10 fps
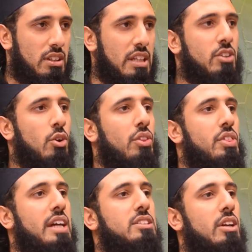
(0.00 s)
then you're
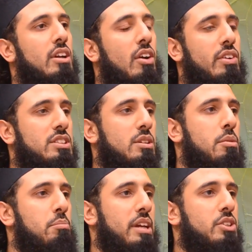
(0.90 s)
there to encourage them
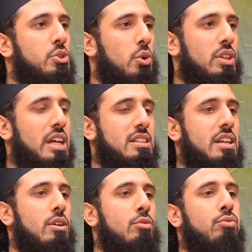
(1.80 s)
and make sure that
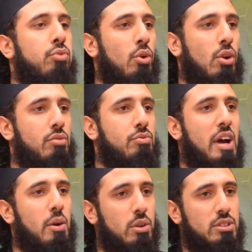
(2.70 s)
they don't fall
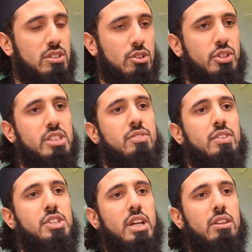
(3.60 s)
foul to the tricks of
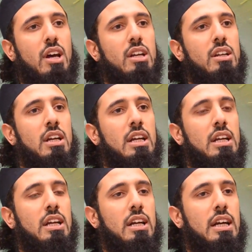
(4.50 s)
the shaitan,
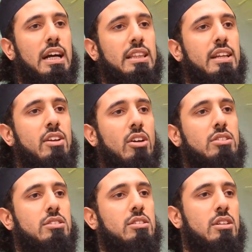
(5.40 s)
and they're not